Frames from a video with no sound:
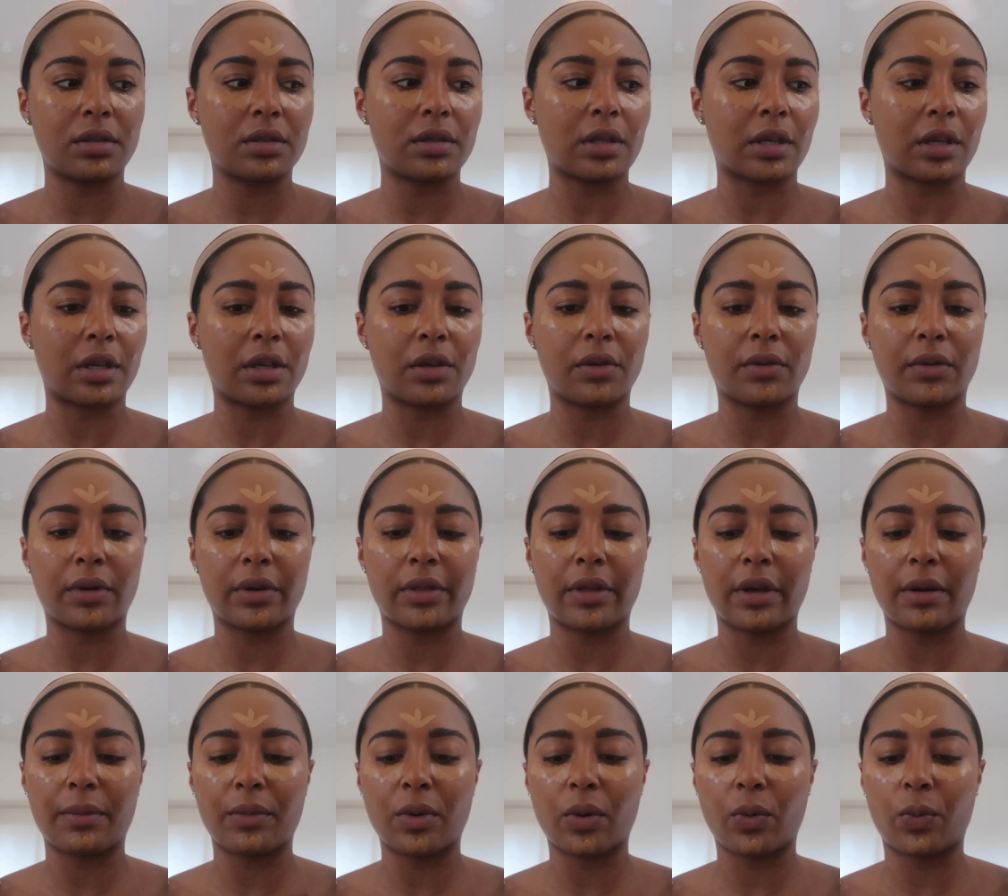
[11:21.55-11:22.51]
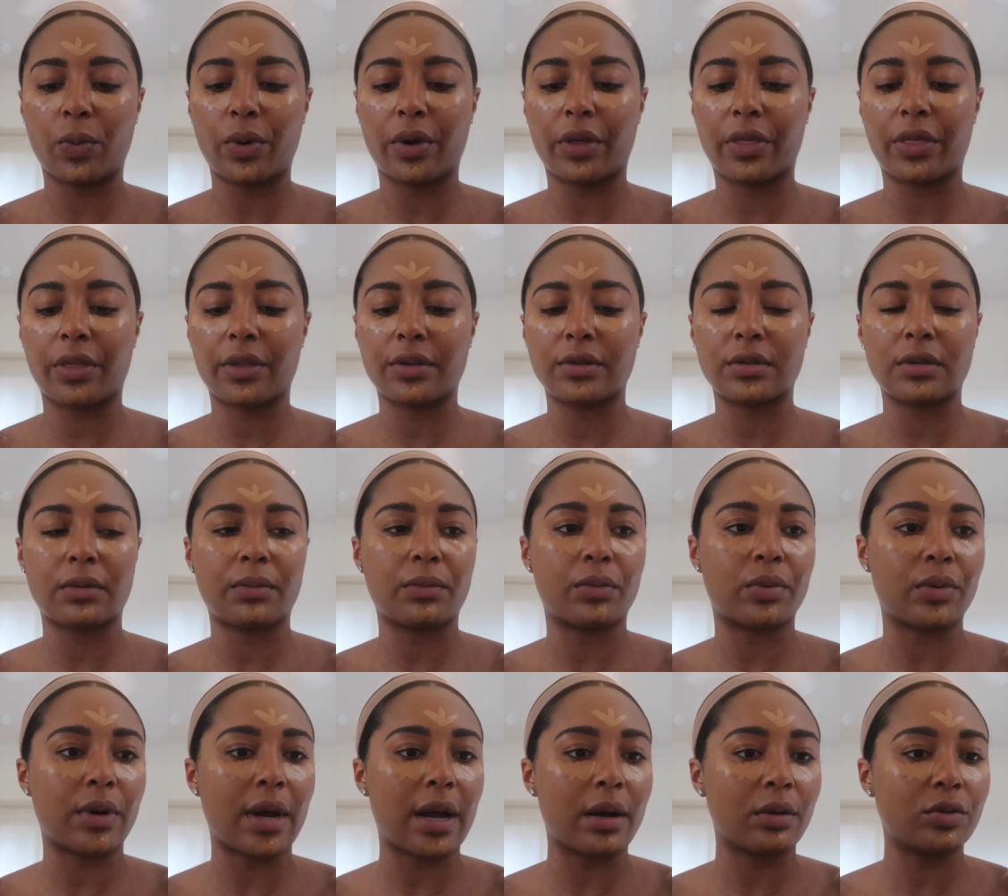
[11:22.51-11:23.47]
secure them with some
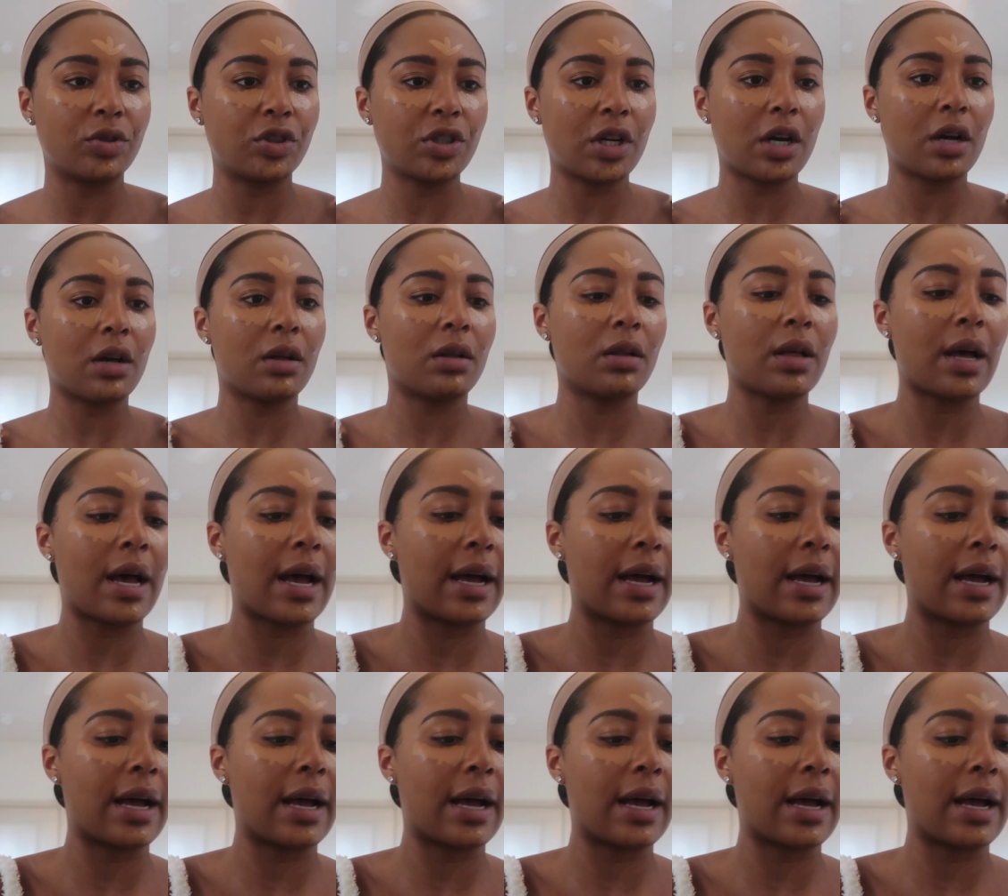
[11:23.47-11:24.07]
brow gel.